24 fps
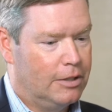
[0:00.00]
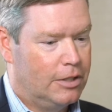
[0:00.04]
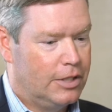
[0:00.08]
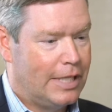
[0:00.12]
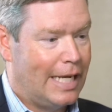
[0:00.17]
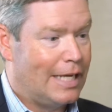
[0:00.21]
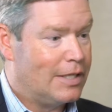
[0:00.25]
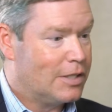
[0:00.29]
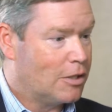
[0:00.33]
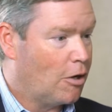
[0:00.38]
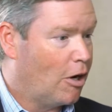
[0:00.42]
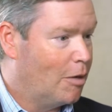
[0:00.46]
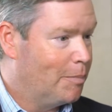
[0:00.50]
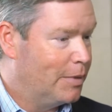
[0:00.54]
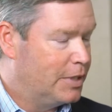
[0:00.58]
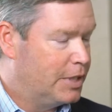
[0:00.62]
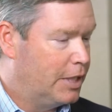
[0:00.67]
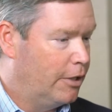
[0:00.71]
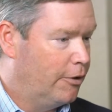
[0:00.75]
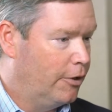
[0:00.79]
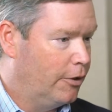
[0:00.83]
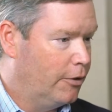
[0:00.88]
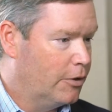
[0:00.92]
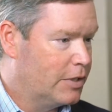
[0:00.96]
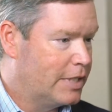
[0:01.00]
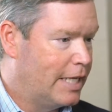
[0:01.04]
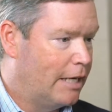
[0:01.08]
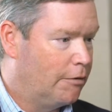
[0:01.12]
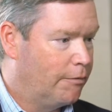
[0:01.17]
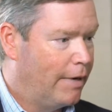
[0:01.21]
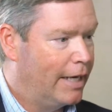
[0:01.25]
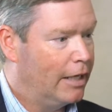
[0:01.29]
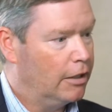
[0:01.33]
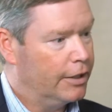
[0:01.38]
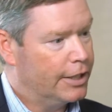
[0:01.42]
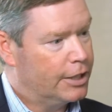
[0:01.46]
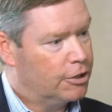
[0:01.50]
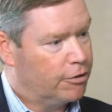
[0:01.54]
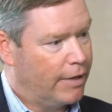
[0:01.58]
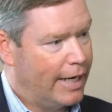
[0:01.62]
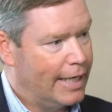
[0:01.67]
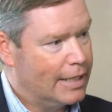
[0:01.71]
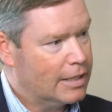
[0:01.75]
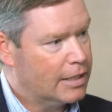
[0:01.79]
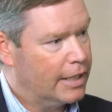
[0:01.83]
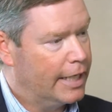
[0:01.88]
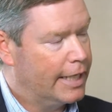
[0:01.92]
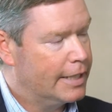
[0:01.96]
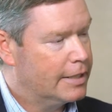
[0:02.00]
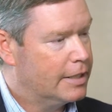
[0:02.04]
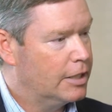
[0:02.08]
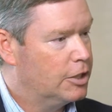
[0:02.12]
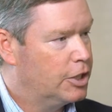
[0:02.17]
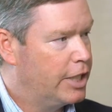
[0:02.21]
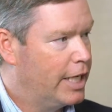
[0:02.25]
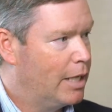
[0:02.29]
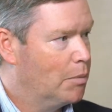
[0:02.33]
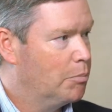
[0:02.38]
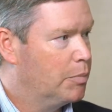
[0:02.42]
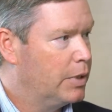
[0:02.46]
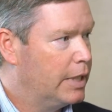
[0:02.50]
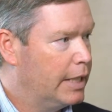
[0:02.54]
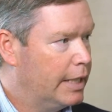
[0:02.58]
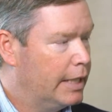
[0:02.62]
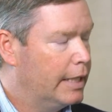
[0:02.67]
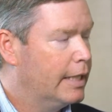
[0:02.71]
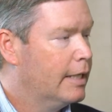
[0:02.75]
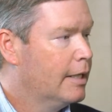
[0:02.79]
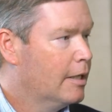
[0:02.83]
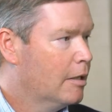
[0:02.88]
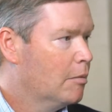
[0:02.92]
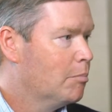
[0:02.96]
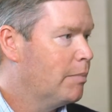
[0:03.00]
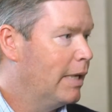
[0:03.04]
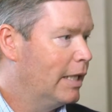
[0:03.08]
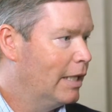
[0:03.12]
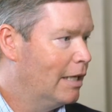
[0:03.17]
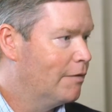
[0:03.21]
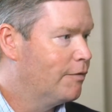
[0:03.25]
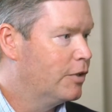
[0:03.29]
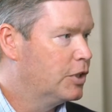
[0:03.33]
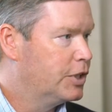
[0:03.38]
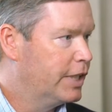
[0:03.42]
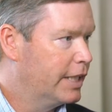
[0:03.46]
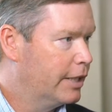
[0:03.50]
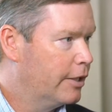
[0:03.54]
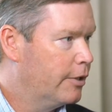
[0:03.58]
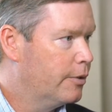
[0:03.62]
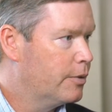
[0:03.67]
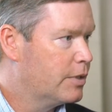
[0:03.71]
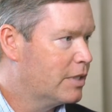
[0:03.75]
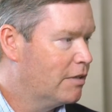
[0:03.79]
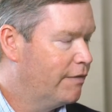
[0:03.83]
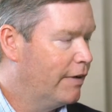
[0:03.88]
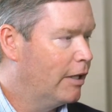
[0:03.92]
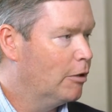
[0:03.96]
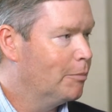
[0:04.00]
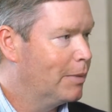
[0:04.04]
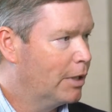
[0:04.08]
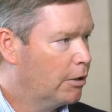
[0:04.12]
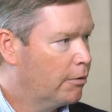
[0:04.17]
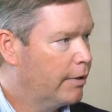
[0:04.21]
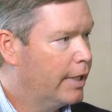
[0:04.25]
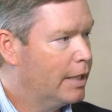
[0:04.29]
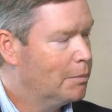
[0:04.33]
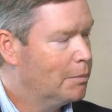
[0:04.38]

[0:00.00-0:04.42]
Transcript: test our materials and then readily translate to GMP by leveraging those development grade